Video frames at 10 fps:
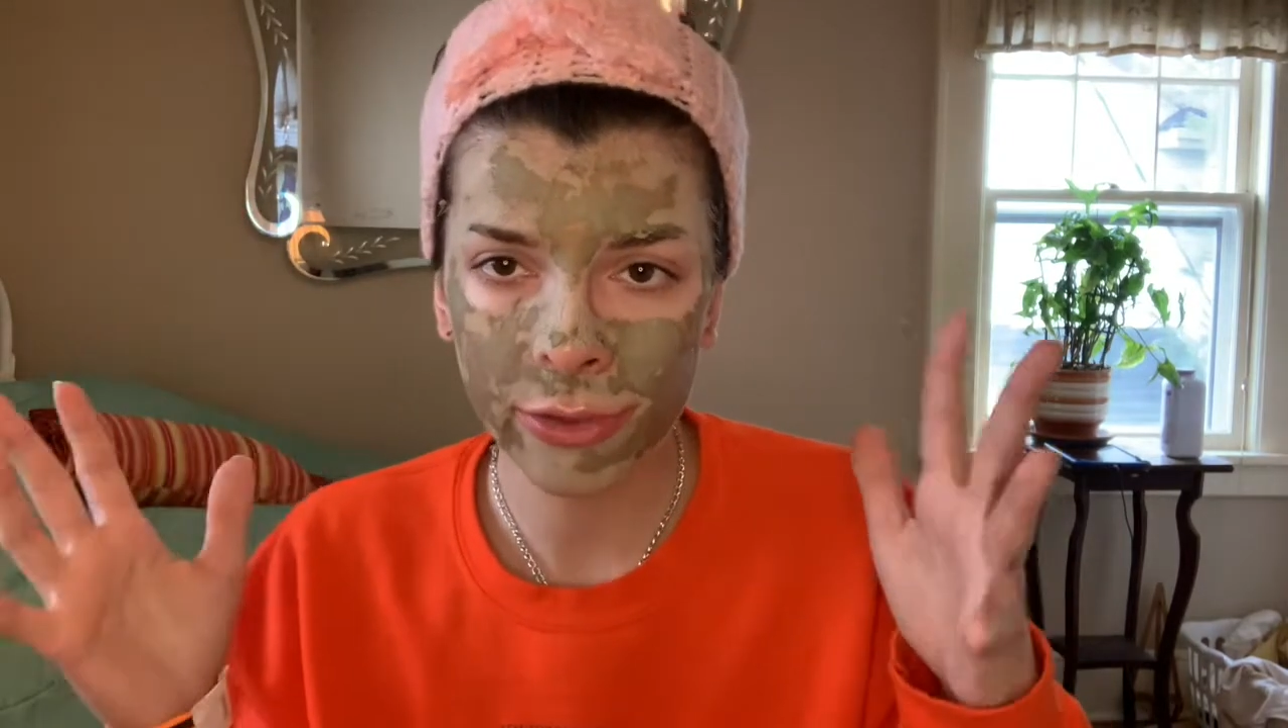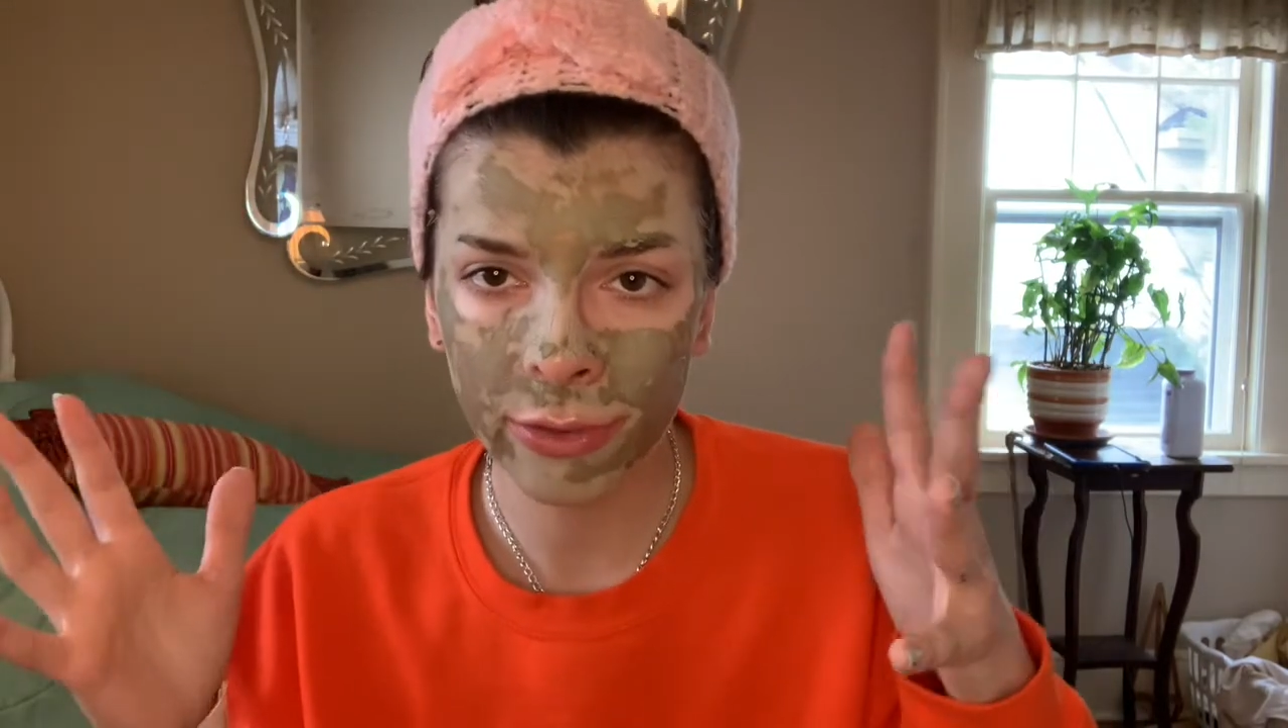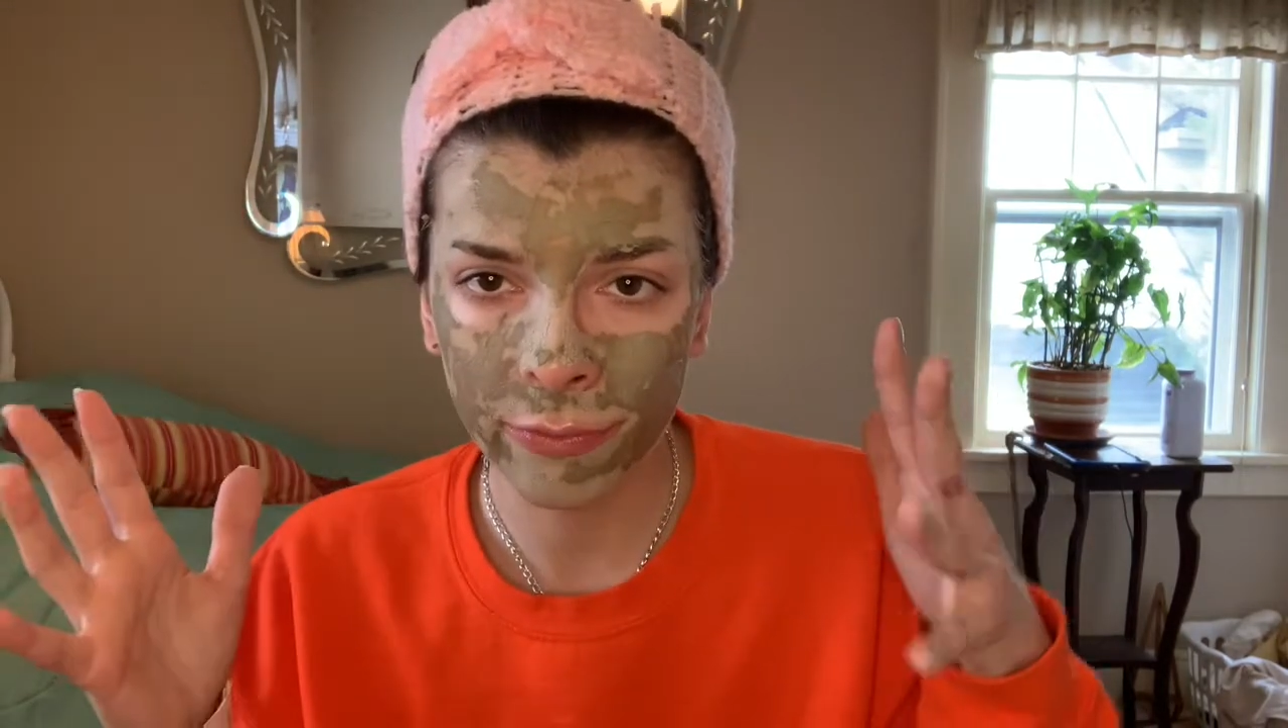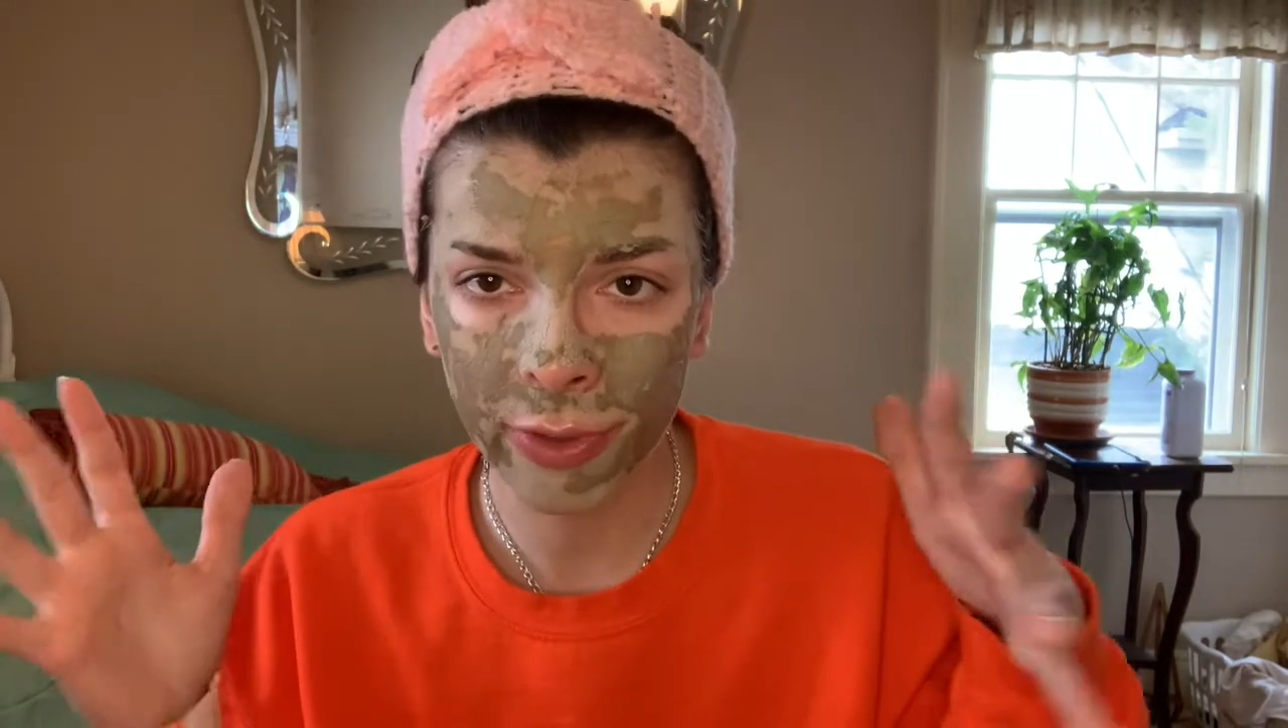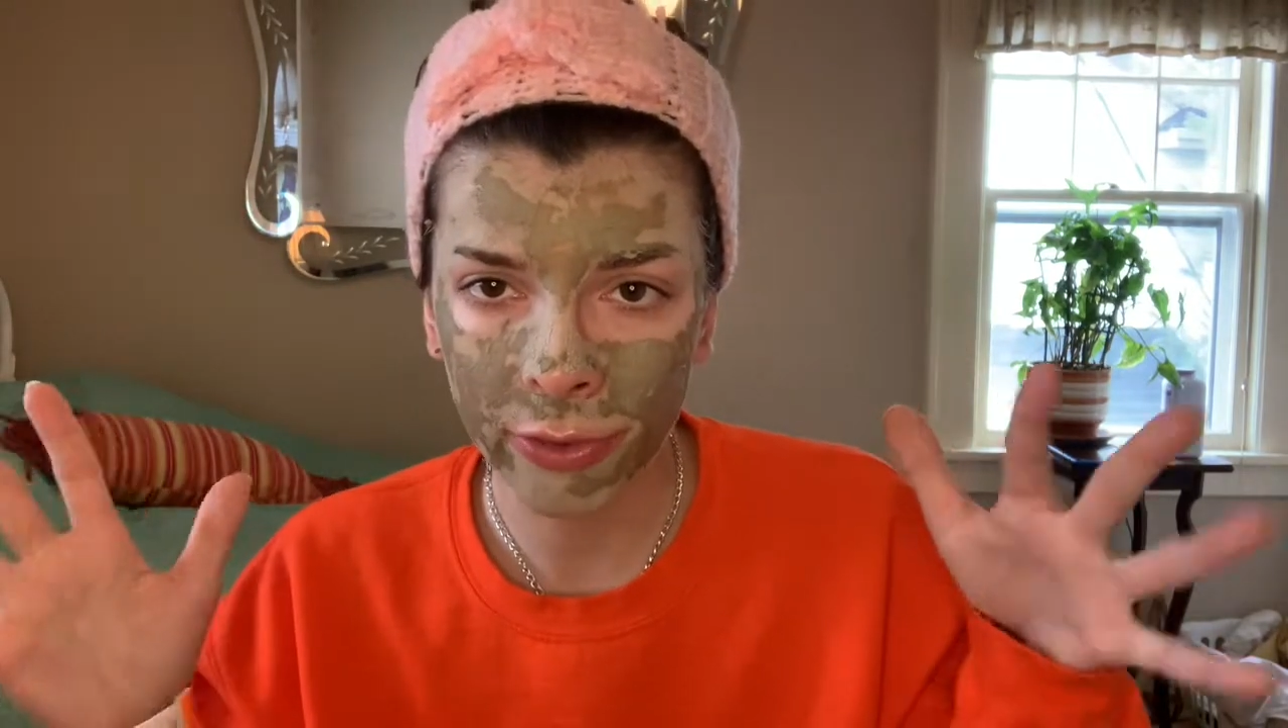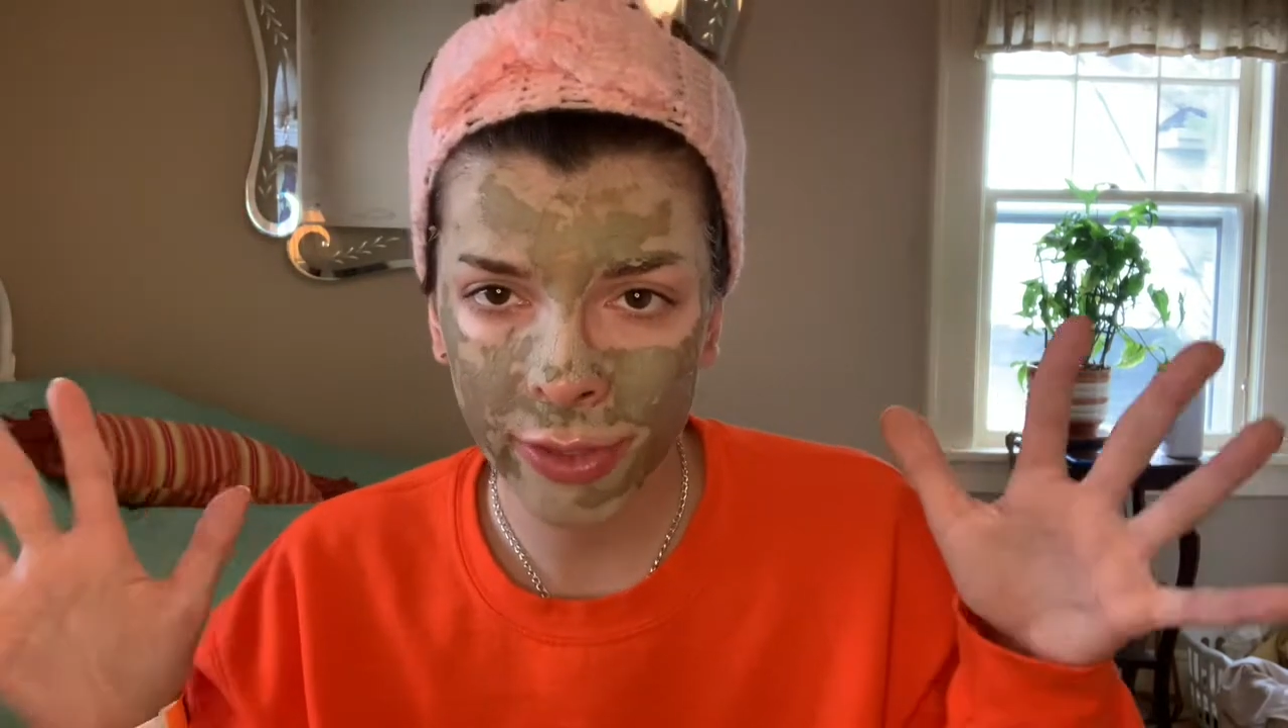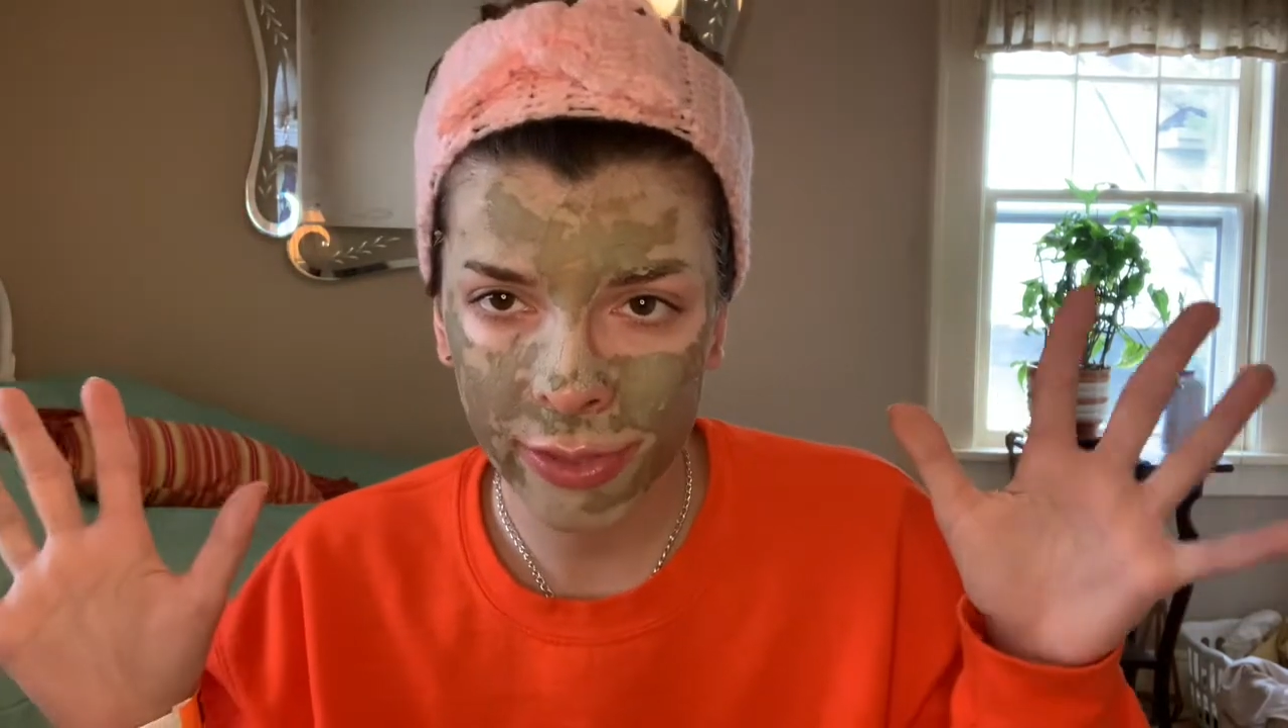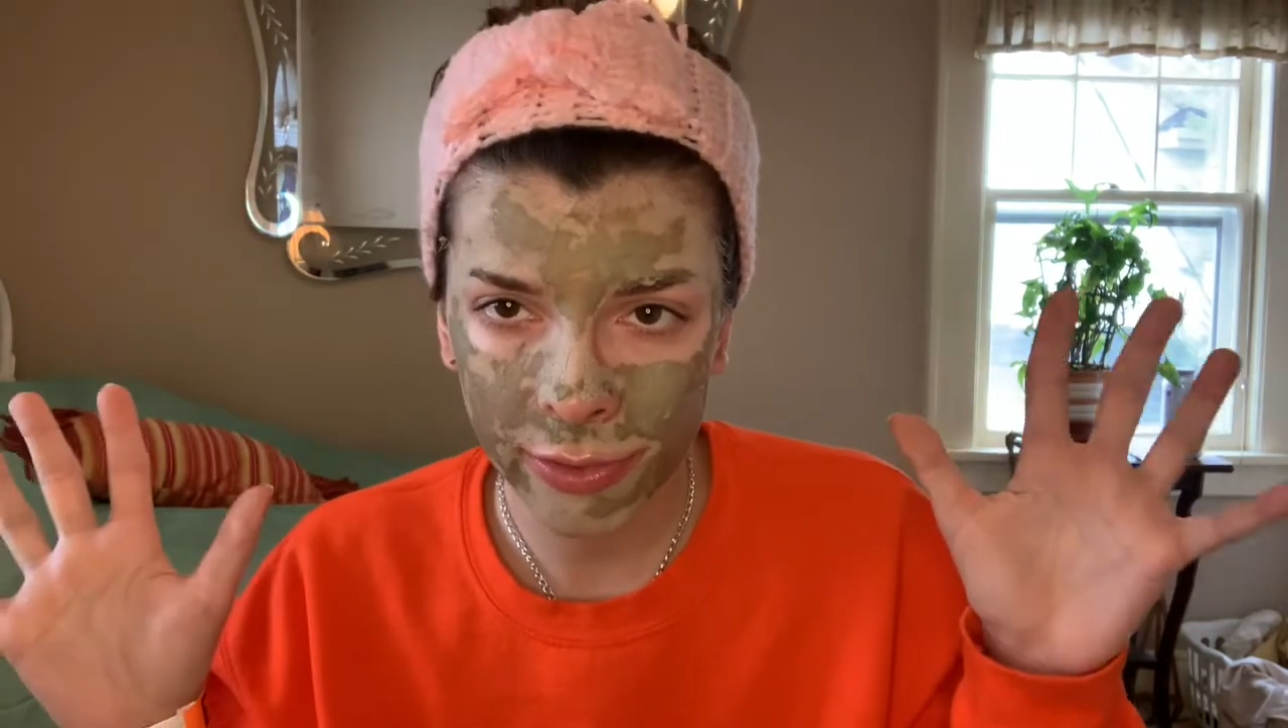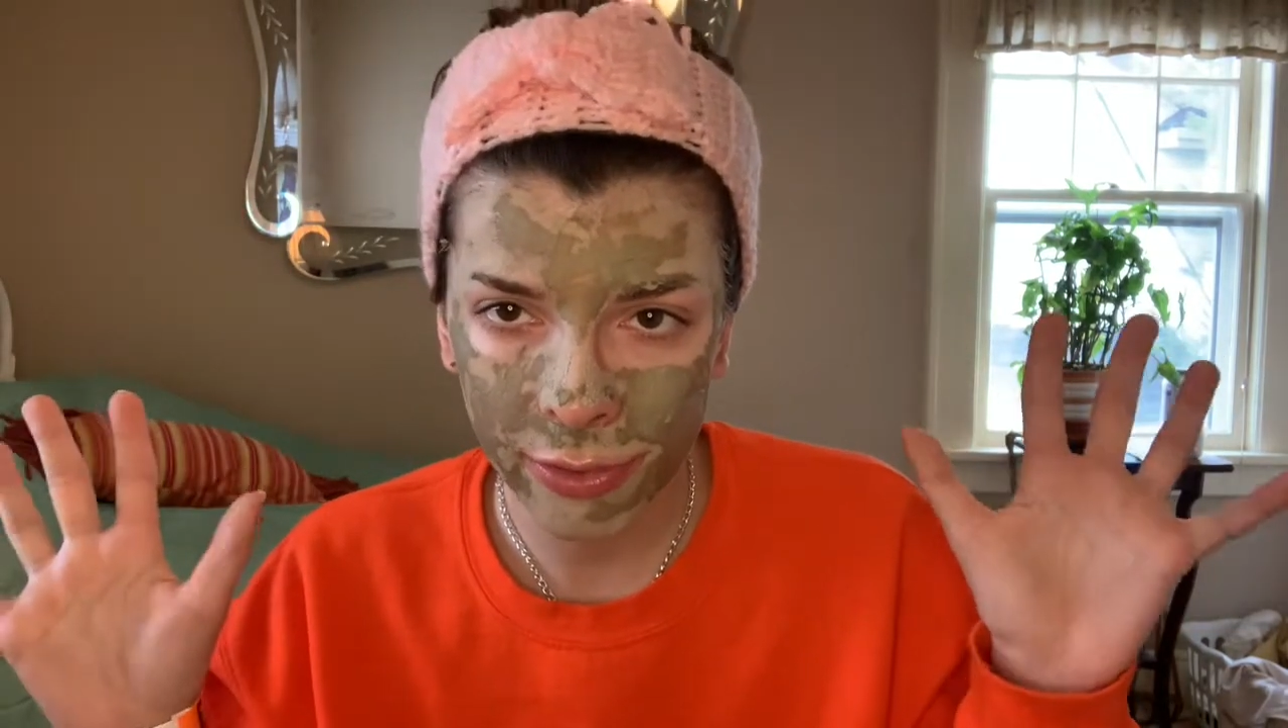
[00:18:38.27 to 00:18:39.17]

on various